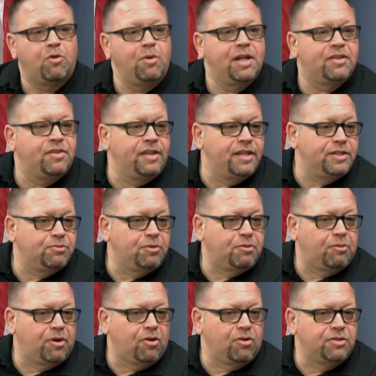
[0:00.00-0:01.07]
quick things
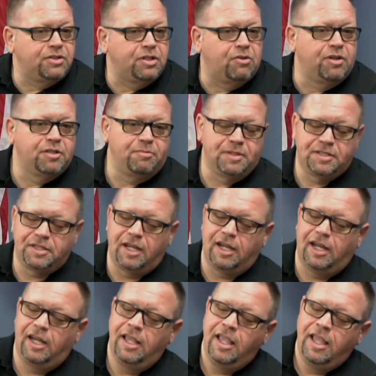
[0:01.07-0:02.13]
with yeah, regards to Christmas.
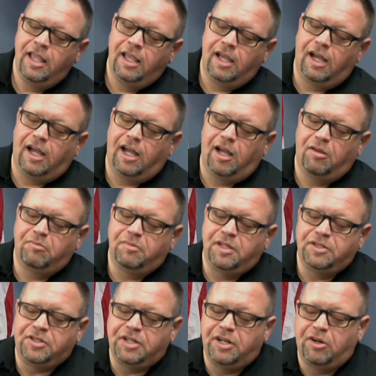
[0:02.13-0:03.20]
Uh, um,
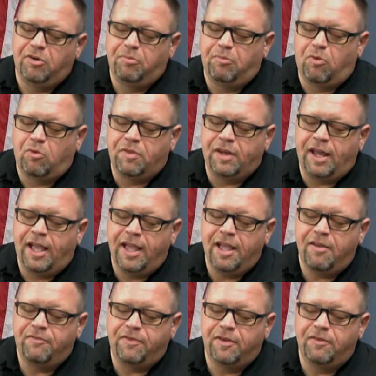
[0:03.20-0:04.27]
this year, more than
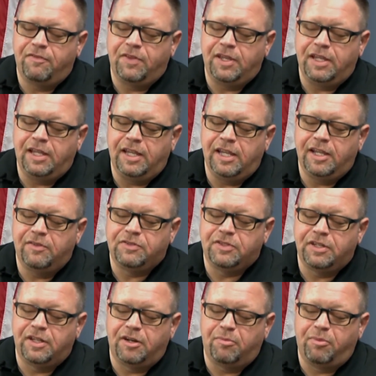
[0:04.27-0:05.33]
half of the gifts
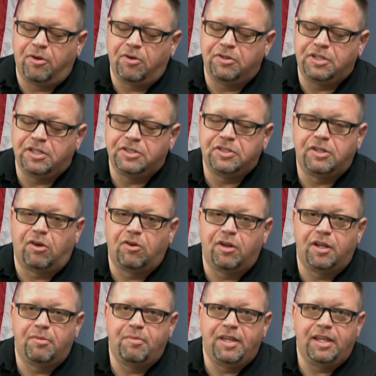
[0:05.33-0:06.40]
that are purchased are
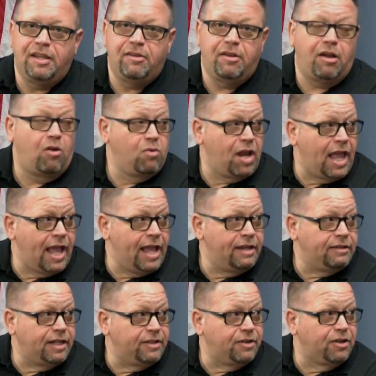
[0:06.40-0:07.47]
going to be
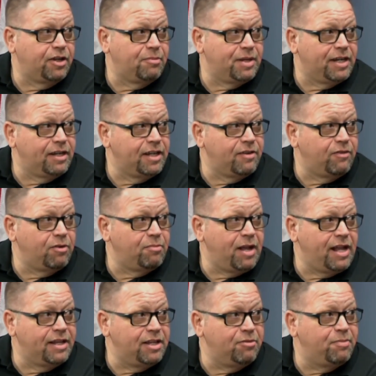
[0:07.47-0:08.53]
online, and they're going to be delivered
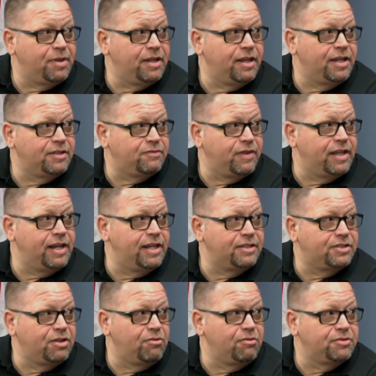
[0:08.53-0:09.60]
by UPS,
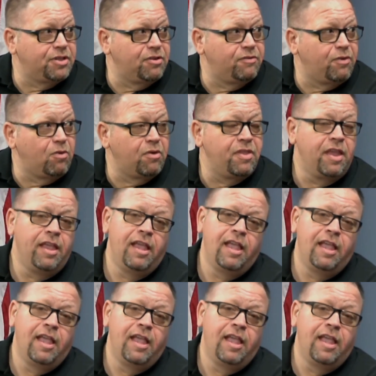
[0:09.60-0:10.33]
FedEx, so on and so forth.